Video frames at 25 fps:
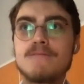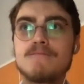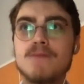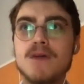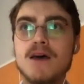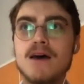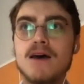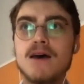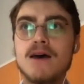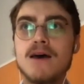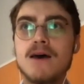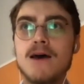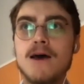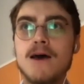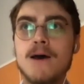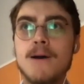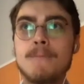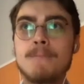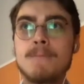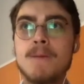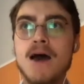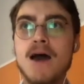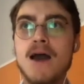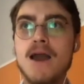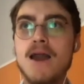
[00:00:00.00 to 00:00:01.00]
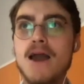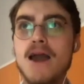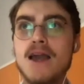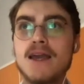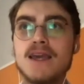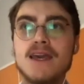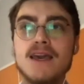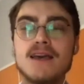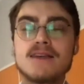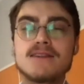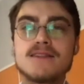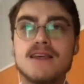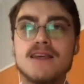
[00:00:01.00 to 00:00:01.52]
I
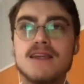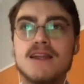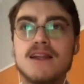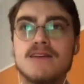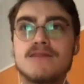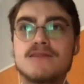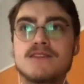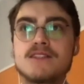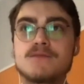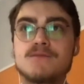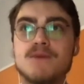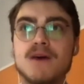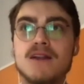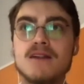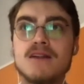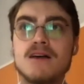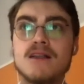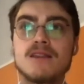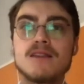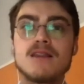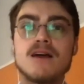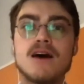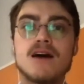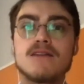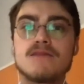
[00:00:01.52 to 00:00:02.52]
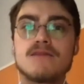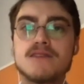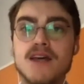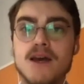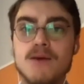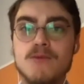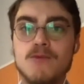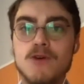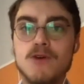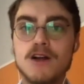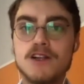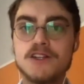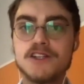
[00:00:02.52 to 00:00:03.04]
can't say that I've spent a lot of time
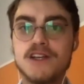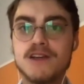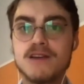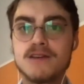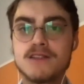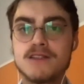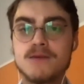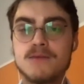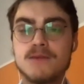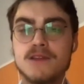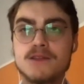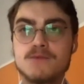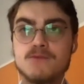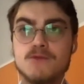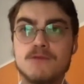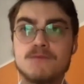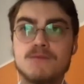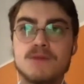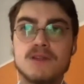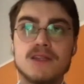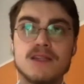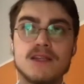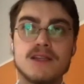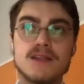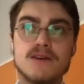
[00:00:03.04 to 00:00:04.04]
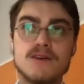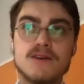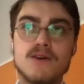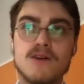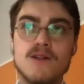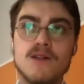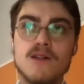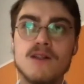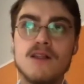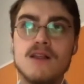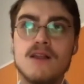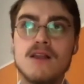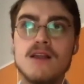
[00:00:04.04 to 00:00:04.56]
watching some of these more
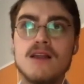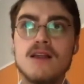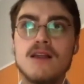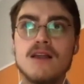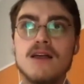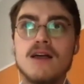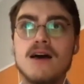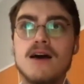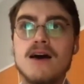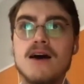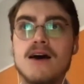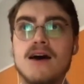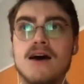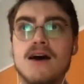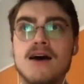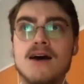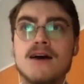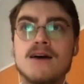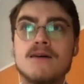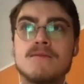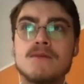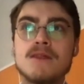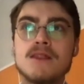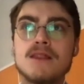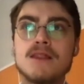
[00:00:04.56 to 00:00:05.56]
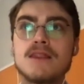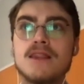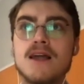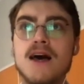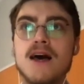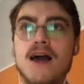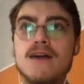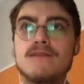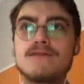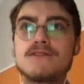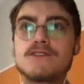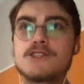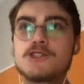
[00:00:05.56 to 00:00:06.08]
political
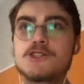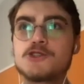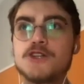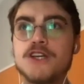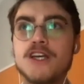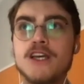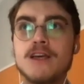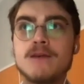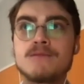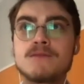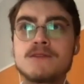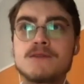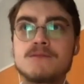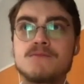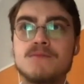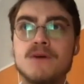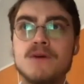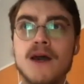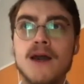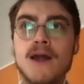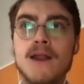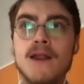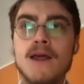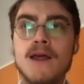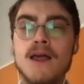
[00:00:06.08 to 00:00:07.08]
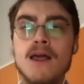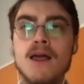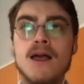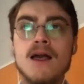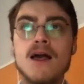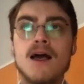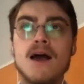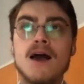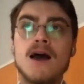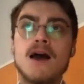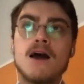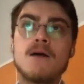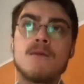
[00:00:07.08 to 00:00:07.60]
live streams, but
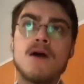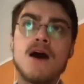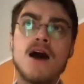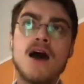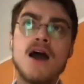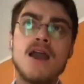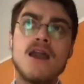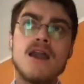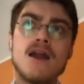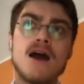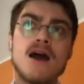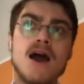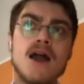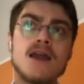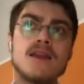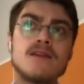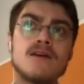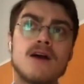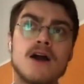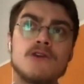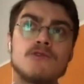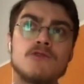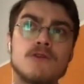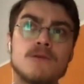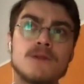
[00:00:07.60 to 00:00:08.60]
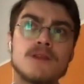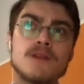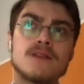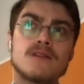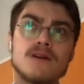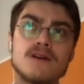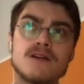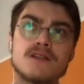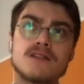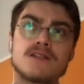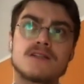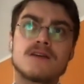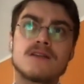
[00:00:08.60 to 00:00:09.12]
I normally
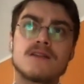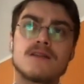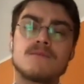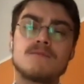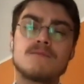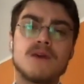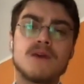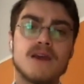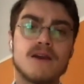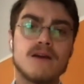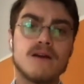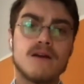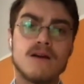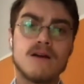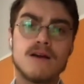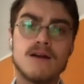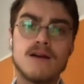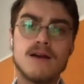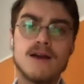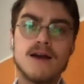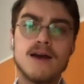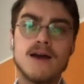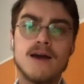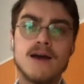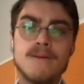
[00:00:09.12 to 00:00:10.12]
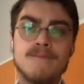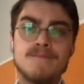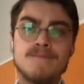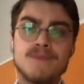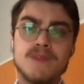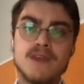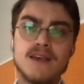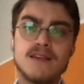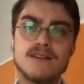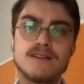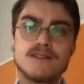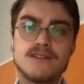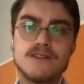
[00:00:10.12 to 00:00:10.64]
look to the bigger
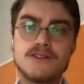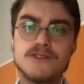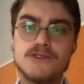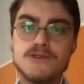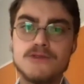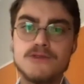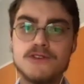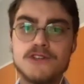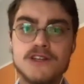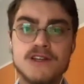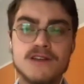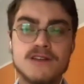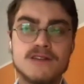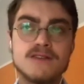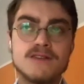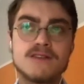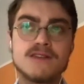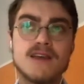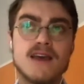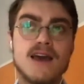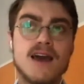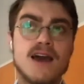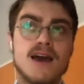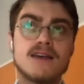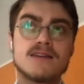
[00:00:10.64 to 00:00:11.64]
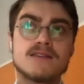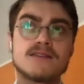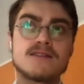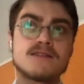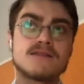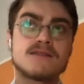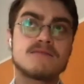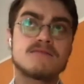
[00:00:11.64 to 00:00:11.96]
institutions as